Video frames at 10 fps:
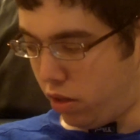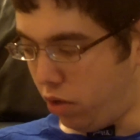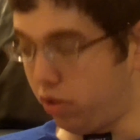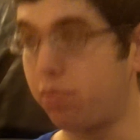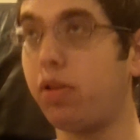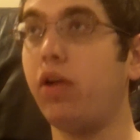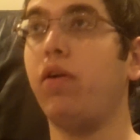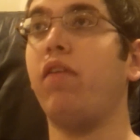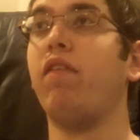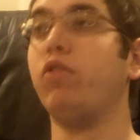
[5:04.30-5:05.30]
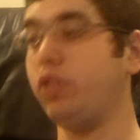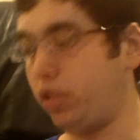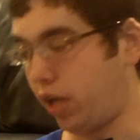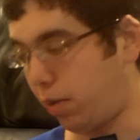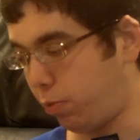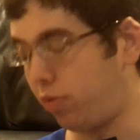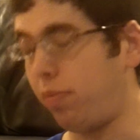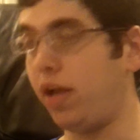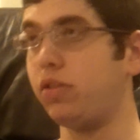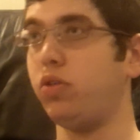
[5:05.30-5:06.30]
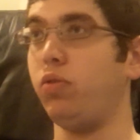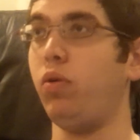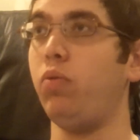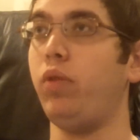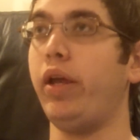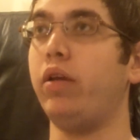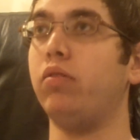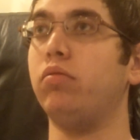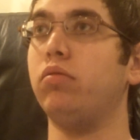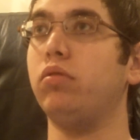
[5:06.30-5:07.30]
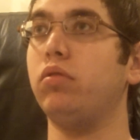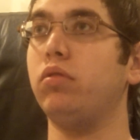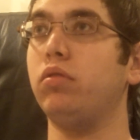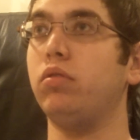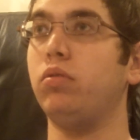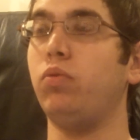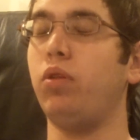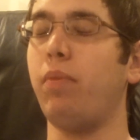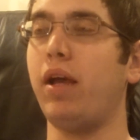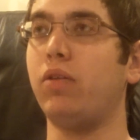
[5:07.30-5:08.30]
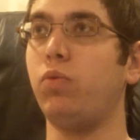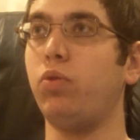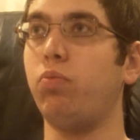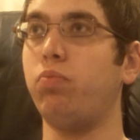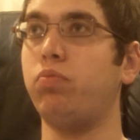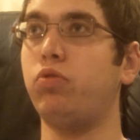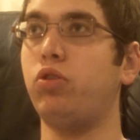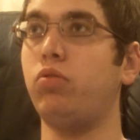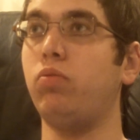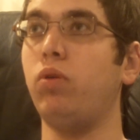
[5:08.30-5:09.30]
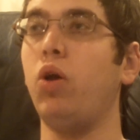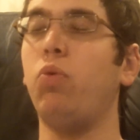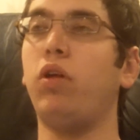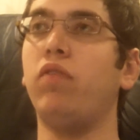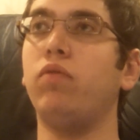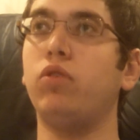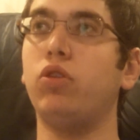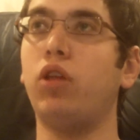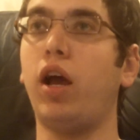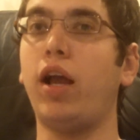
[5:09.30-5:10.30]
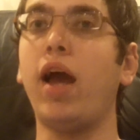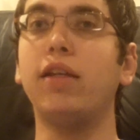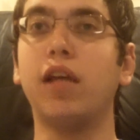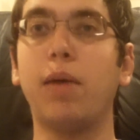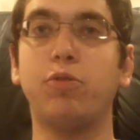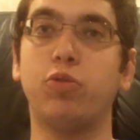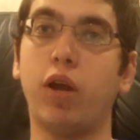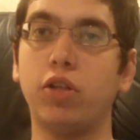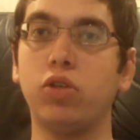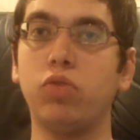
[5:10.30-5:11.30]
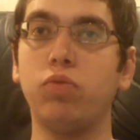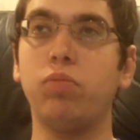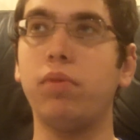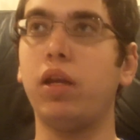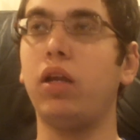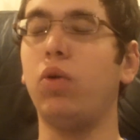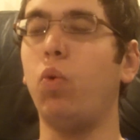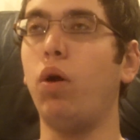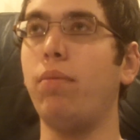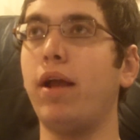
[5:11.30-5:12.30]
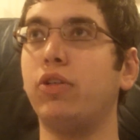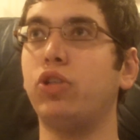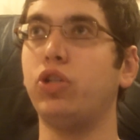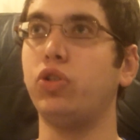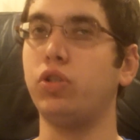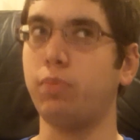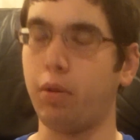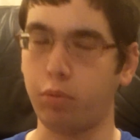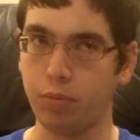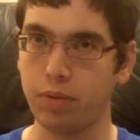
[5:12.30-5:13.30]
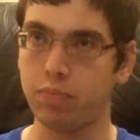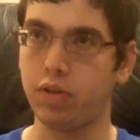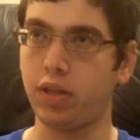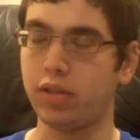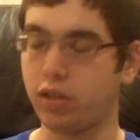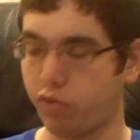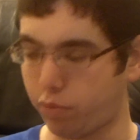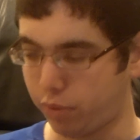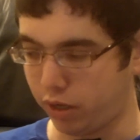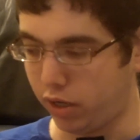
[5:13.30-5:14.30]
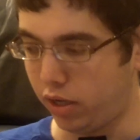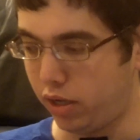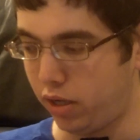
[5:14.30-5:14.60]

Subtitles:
The only player I've ever seen top with a masked hero like with the well, a guy top Toronto, meaning one mask change in his bubble beat, but that's different. But